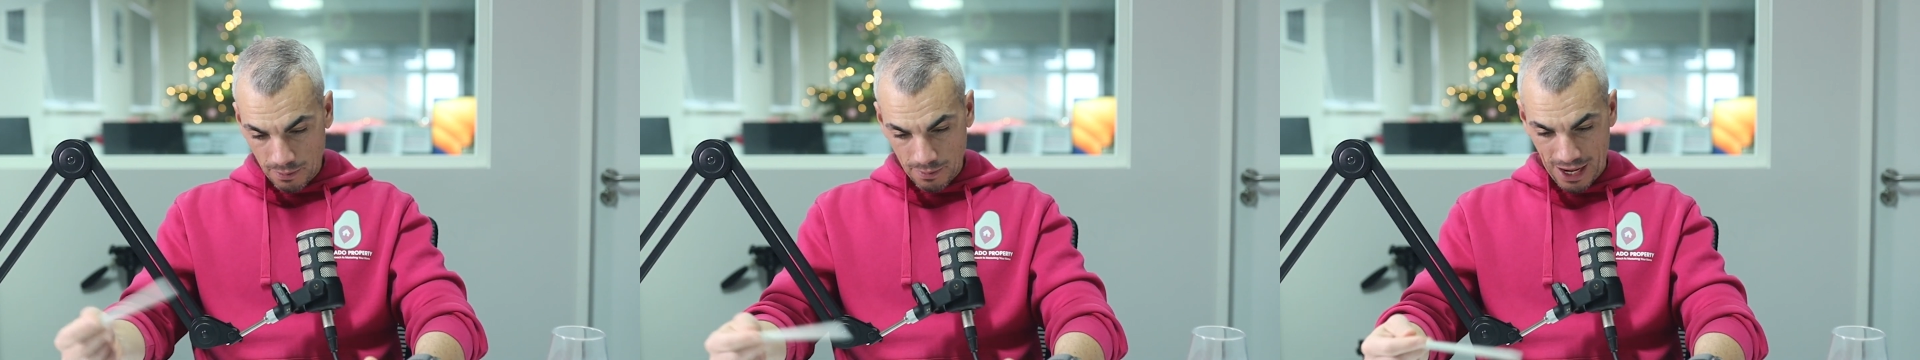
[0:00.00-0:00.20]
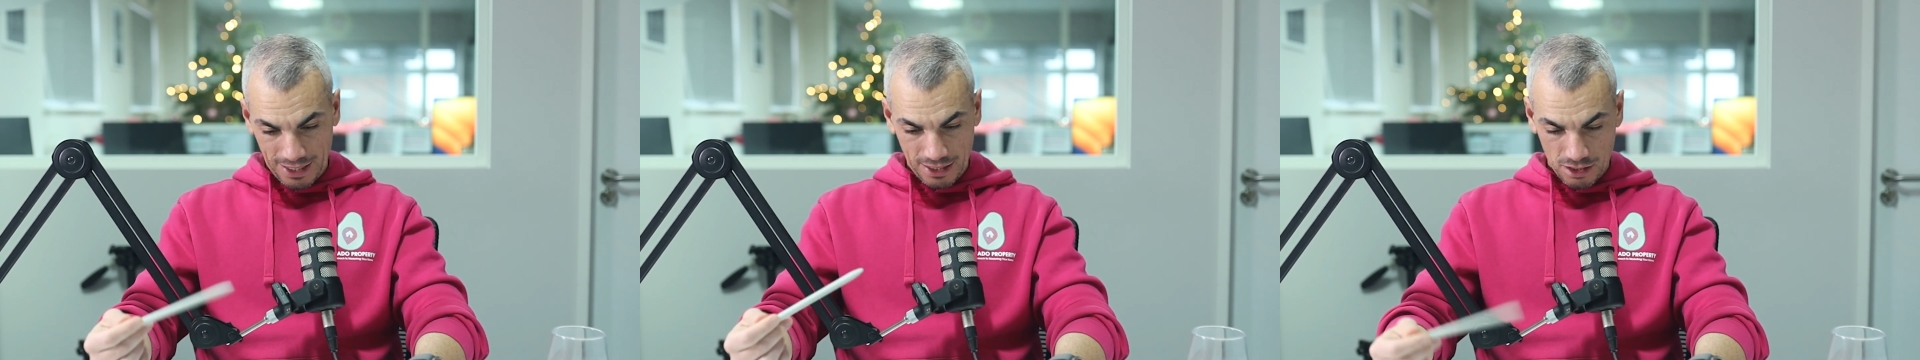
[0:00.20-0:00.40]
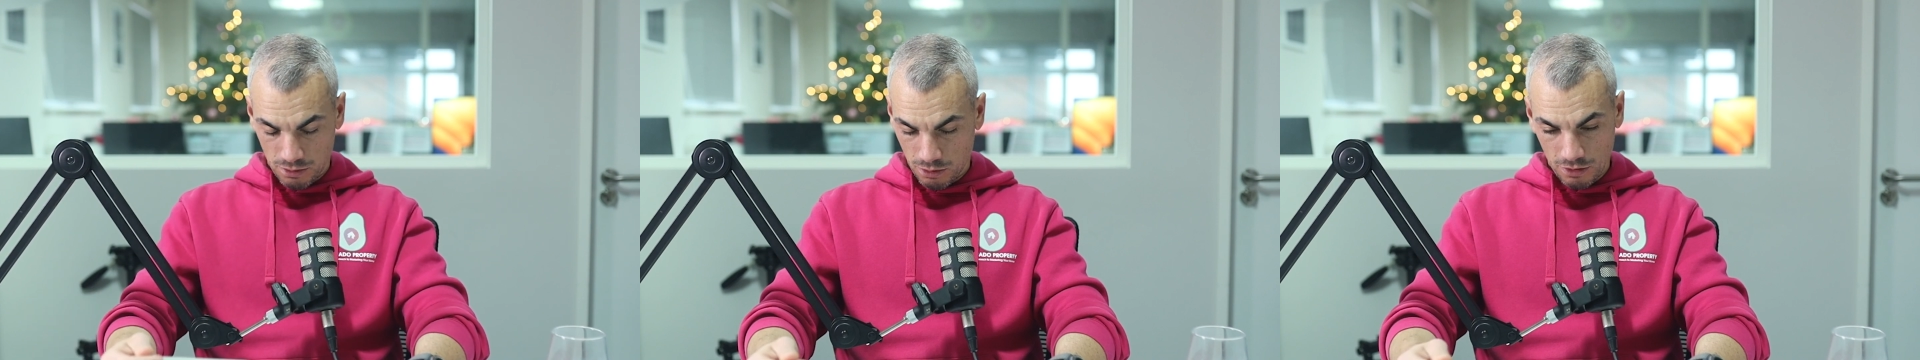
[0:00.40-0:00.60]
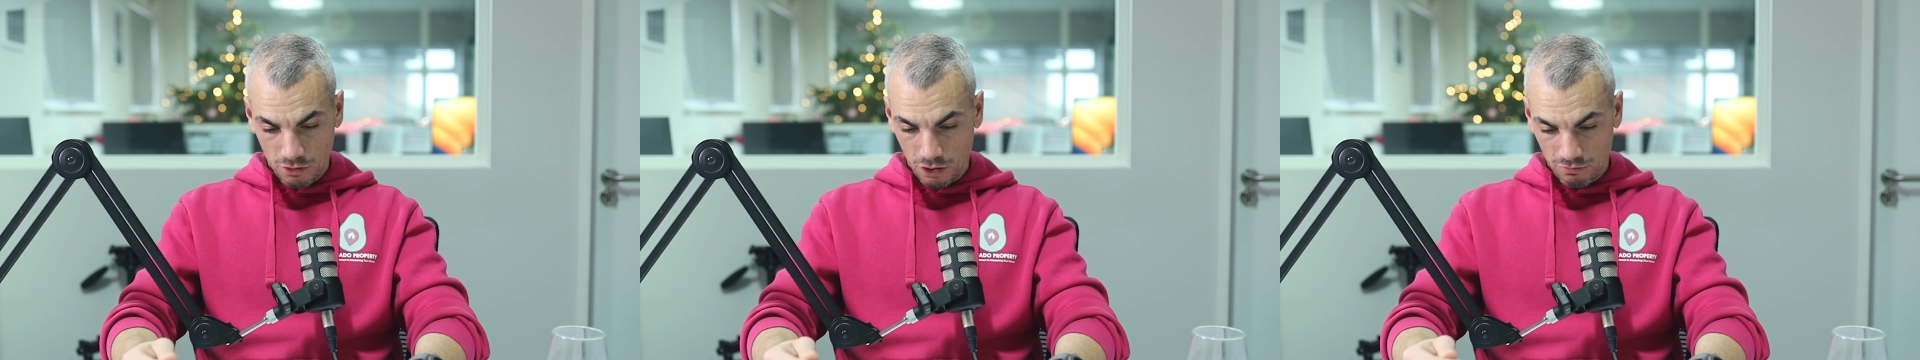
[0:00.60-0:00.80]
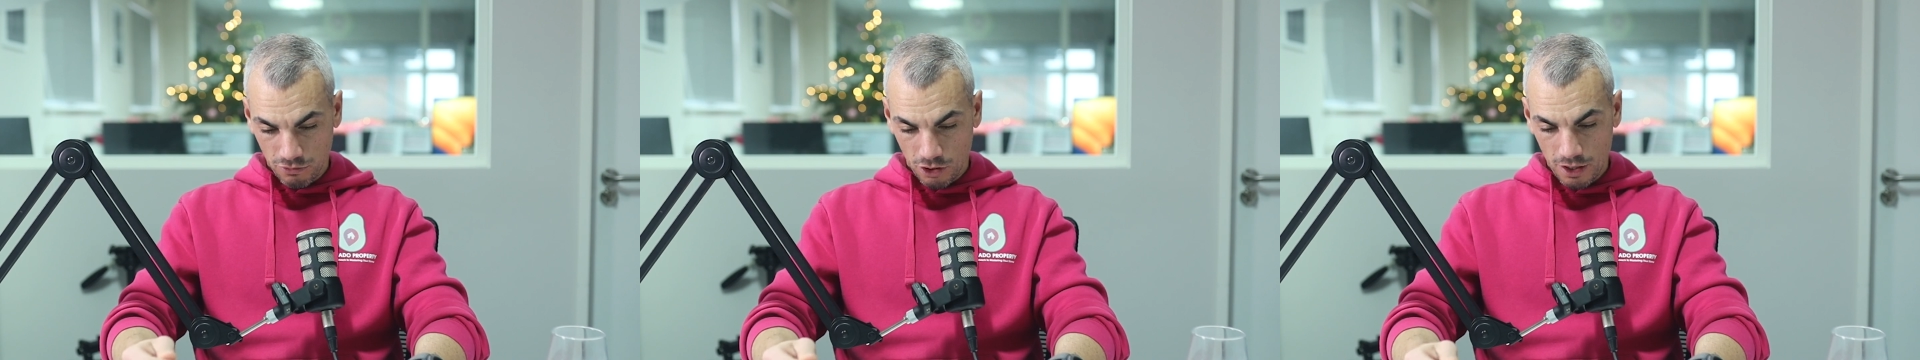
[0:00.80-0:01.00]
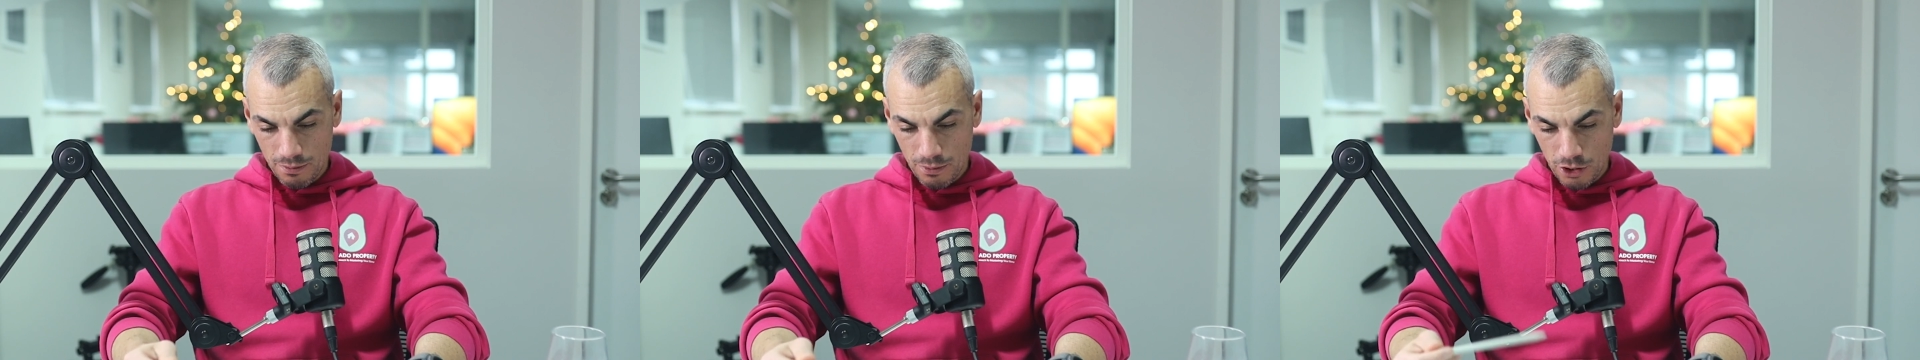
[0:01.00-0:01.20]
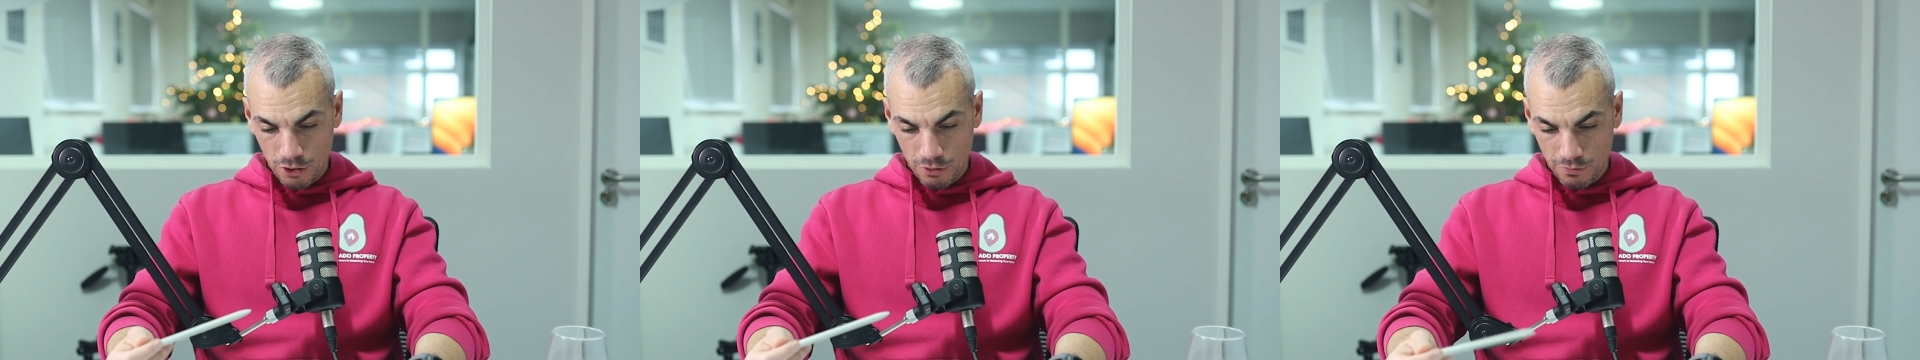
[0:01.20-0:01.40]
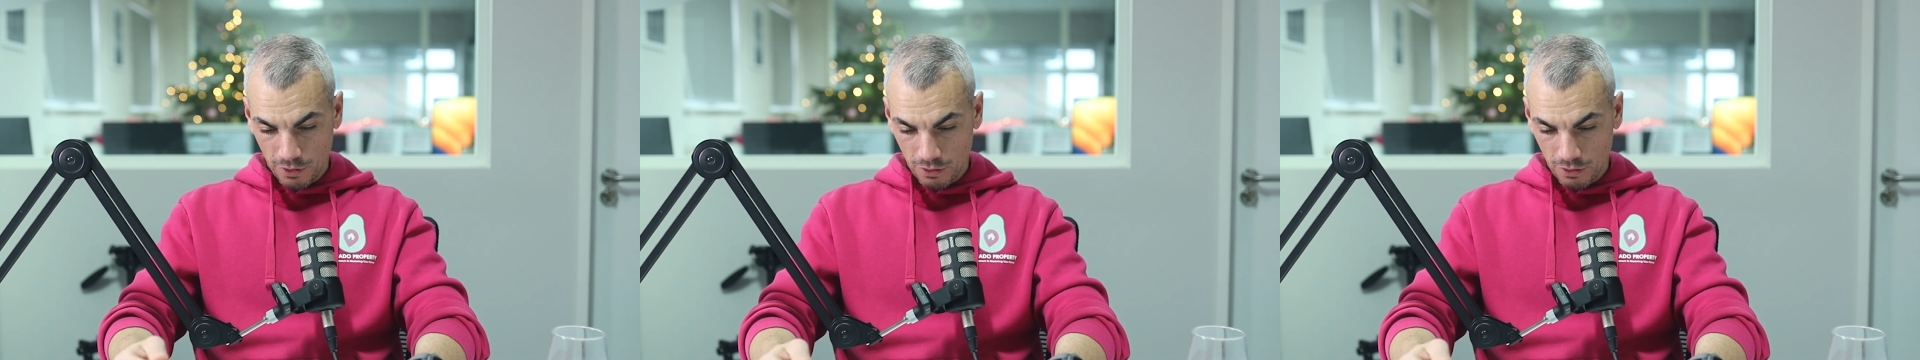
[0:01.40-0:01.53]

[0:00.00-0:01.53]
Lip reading: Banks. Well, I've got Rightmove,